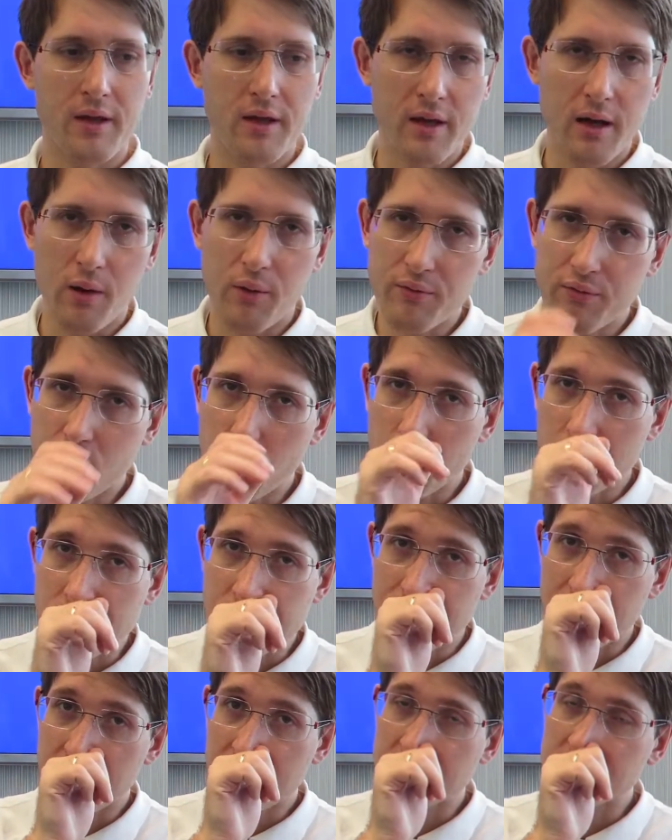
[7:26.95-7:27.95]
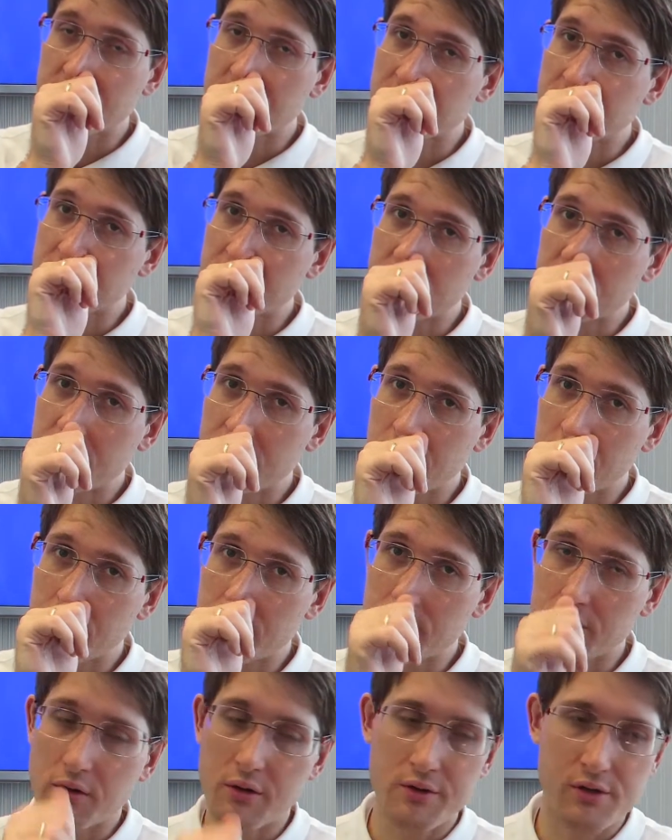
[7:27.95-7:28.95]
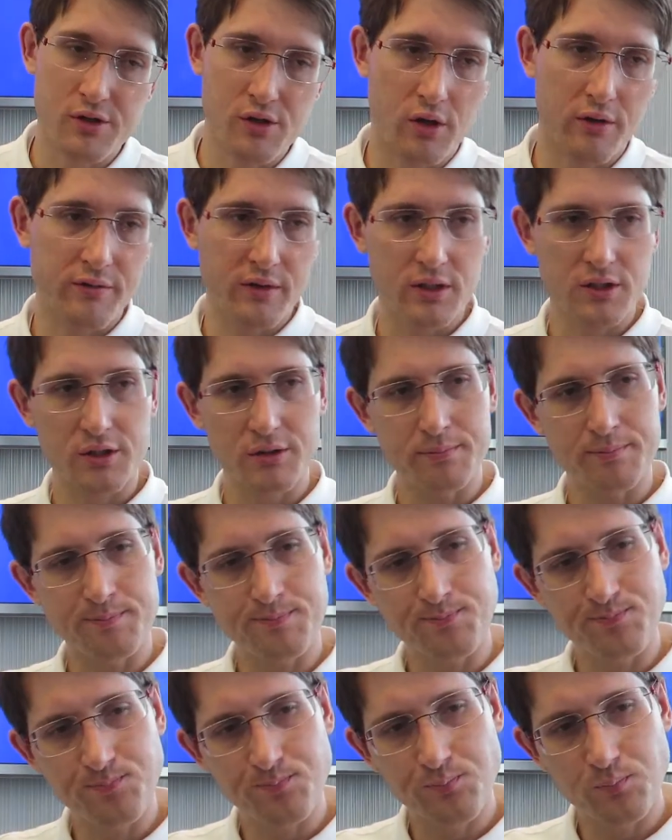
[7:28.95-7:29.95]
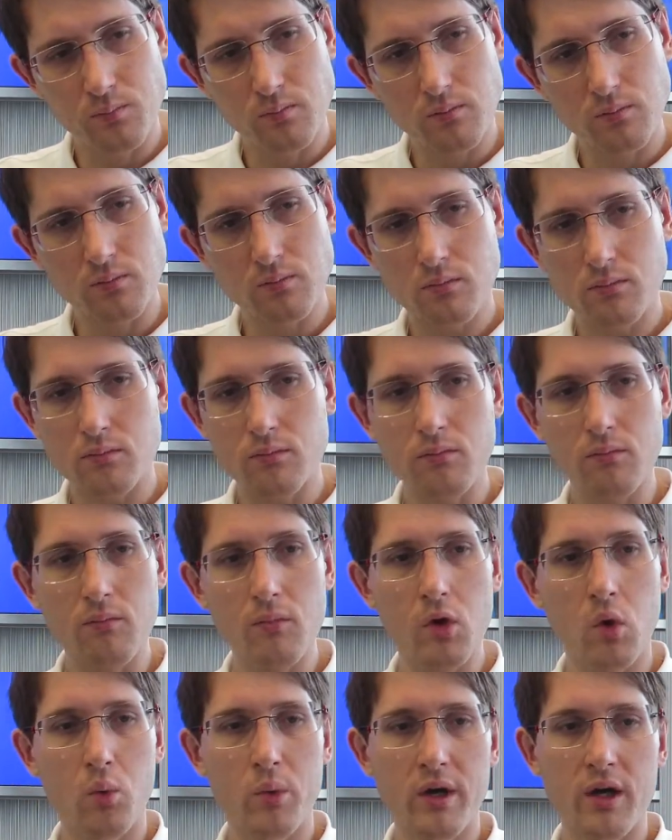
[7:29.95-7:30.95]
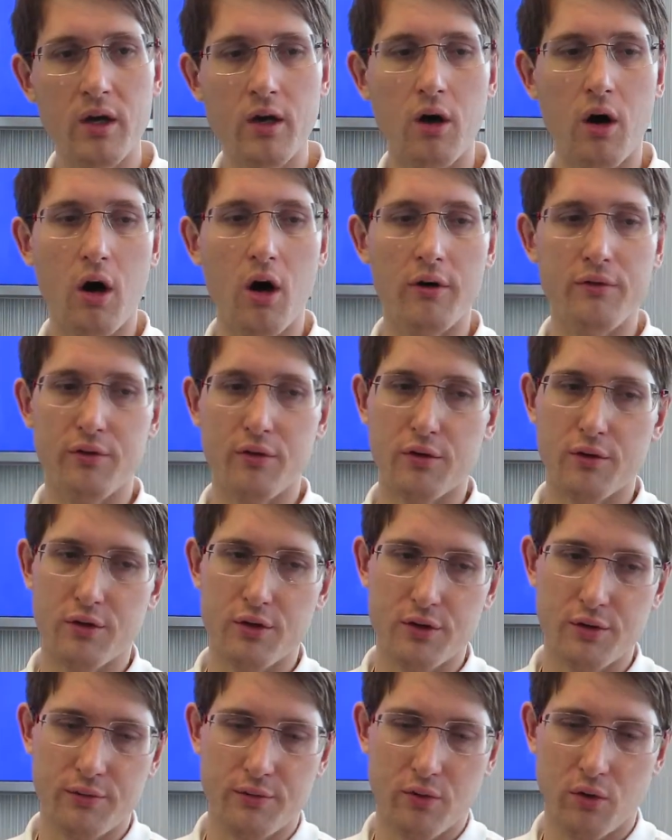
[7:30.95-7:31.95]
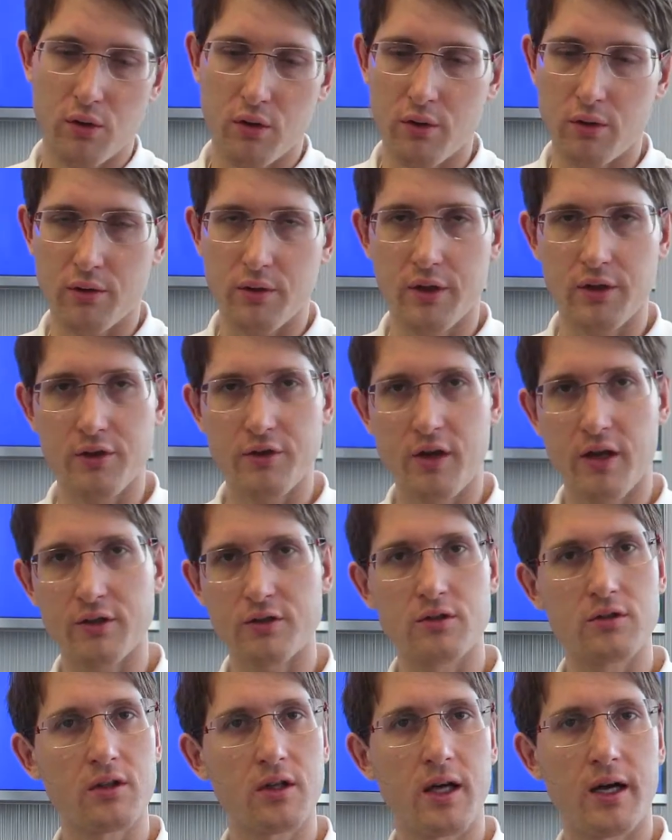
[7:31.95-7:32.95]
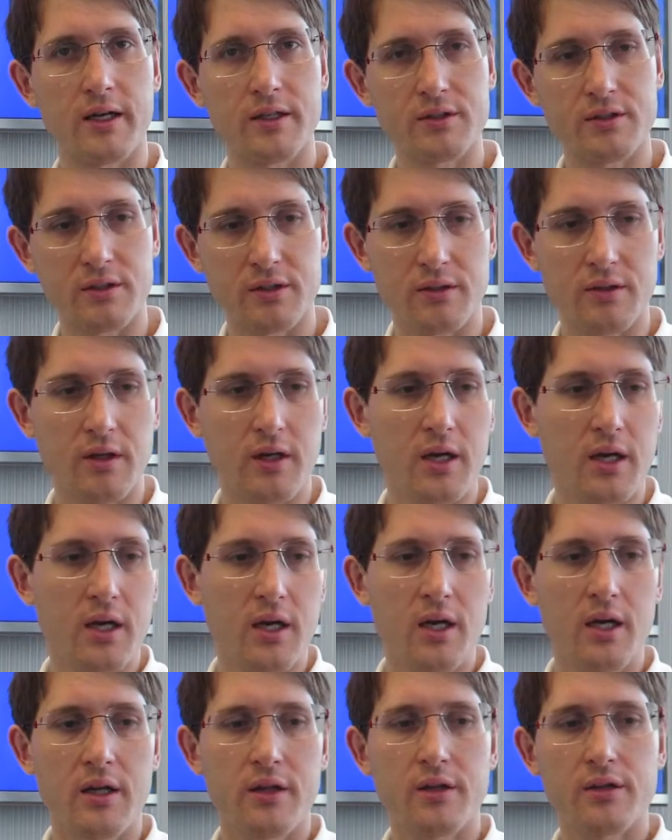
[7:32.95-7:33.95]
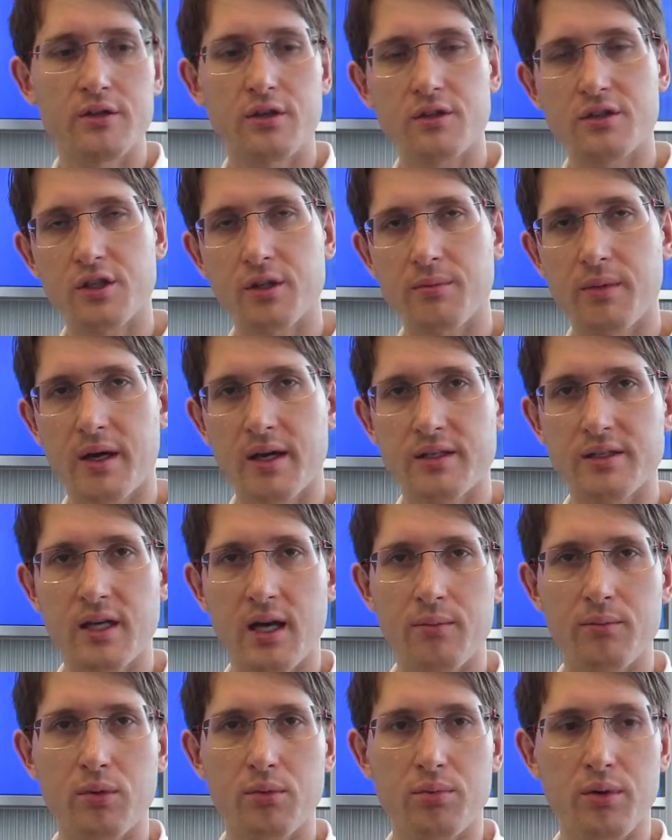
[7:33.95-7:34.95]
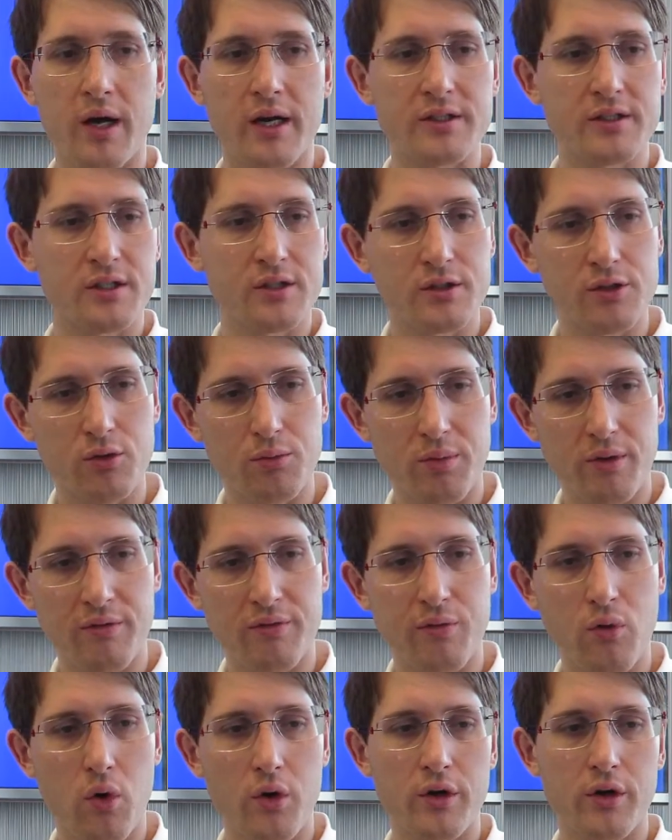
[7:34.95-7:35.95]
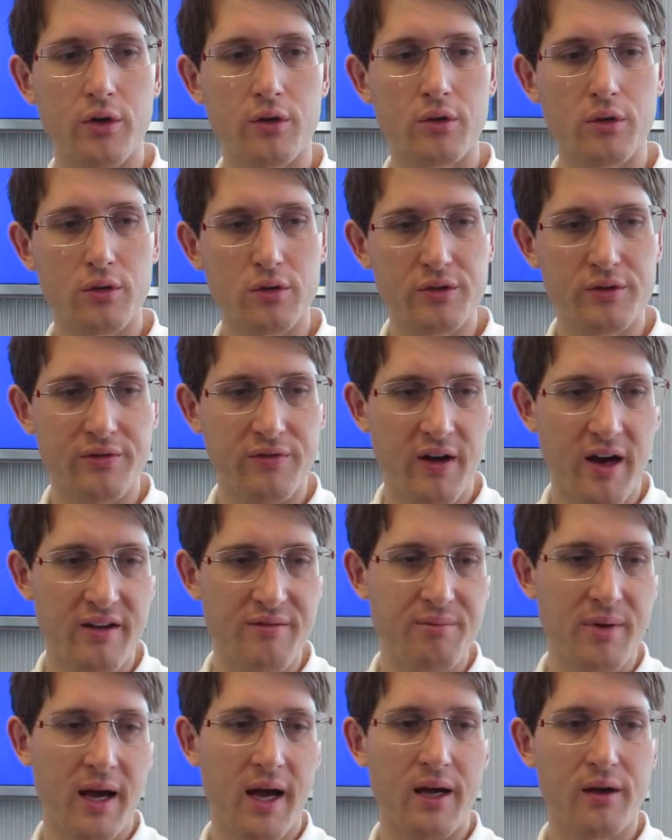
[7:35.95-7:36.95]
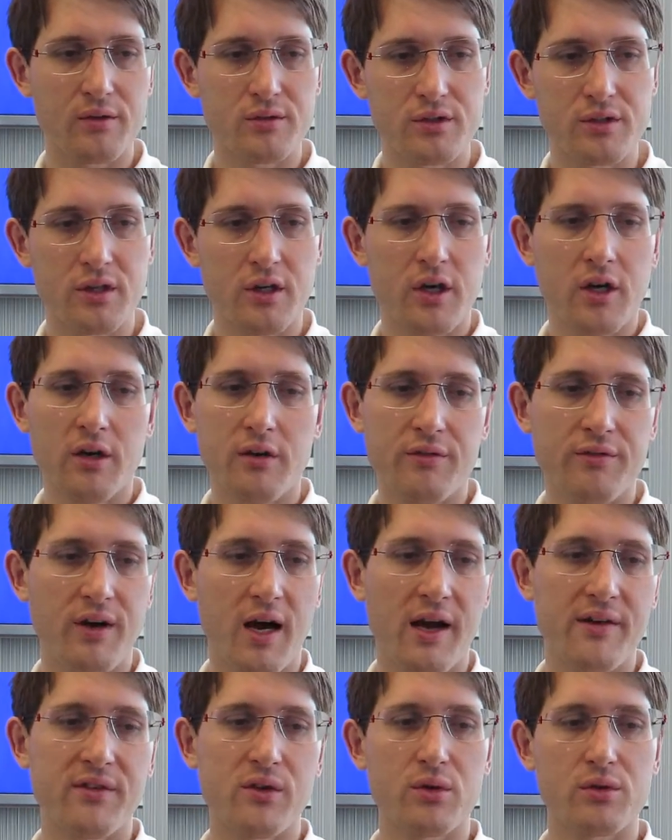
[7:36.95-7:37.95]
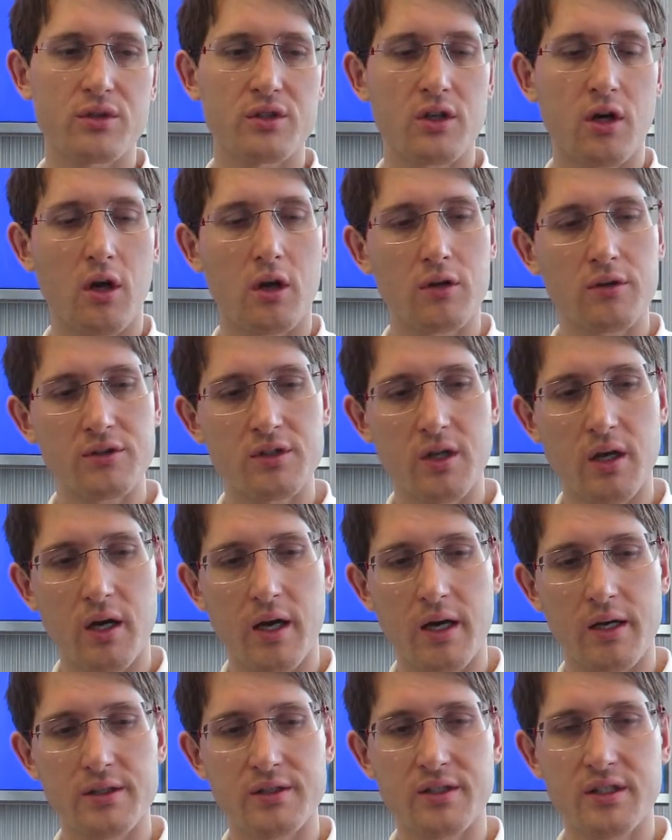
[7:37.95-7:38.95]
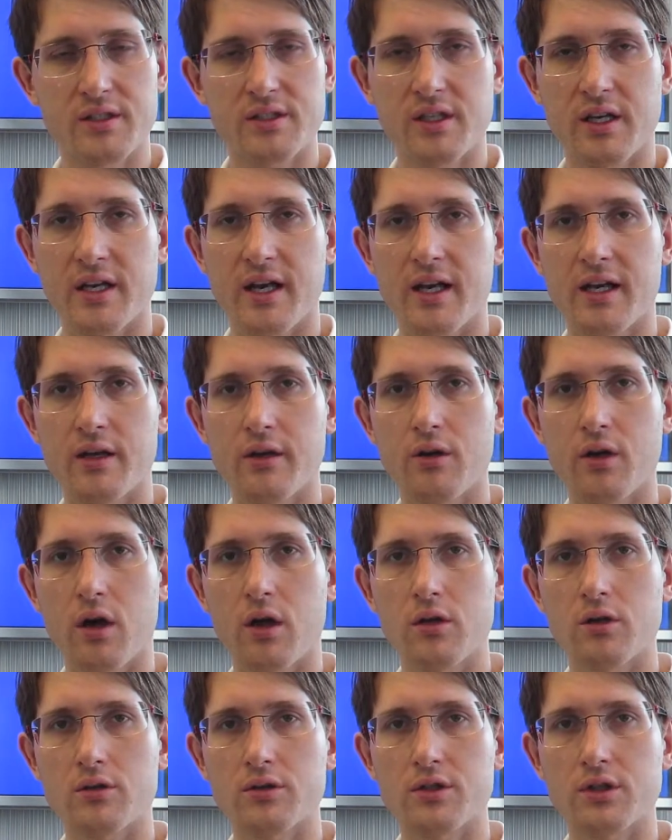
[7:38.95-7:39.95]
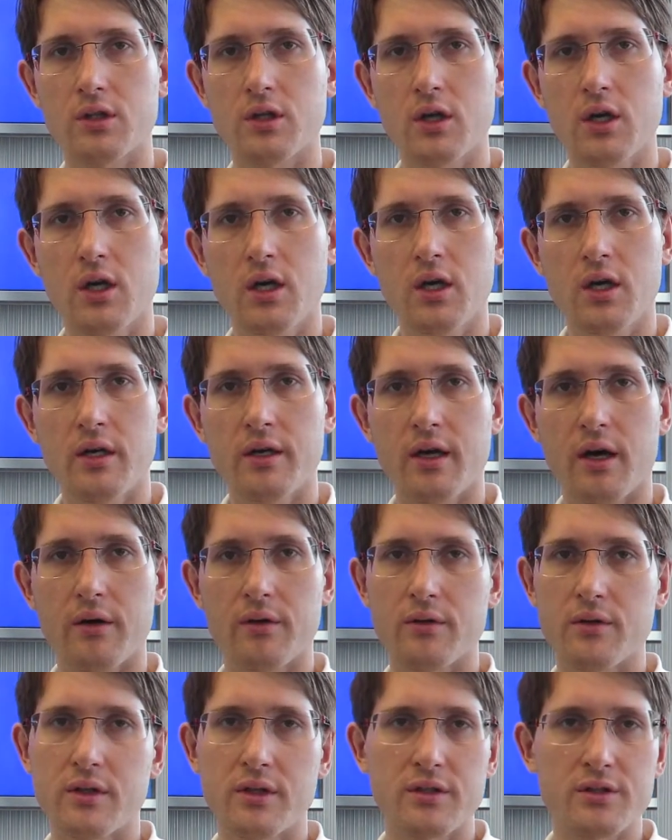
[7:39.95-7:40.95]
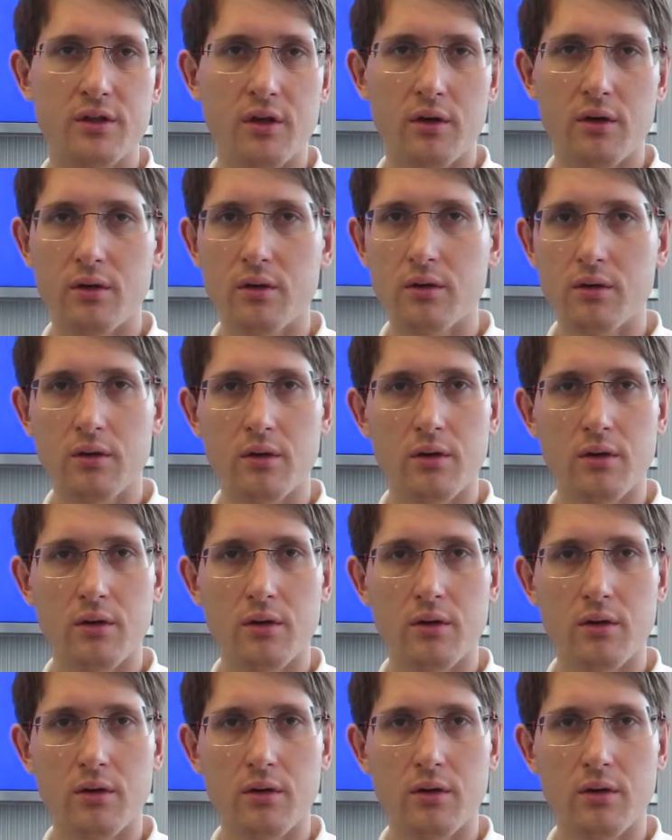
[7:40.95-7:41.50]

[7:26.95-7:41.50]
now, of course, because this is a digital service, we can offer for international clients, and these are some example pricings. It would be €4, £5, $5 US, 6 Canadian dollars. Now, these are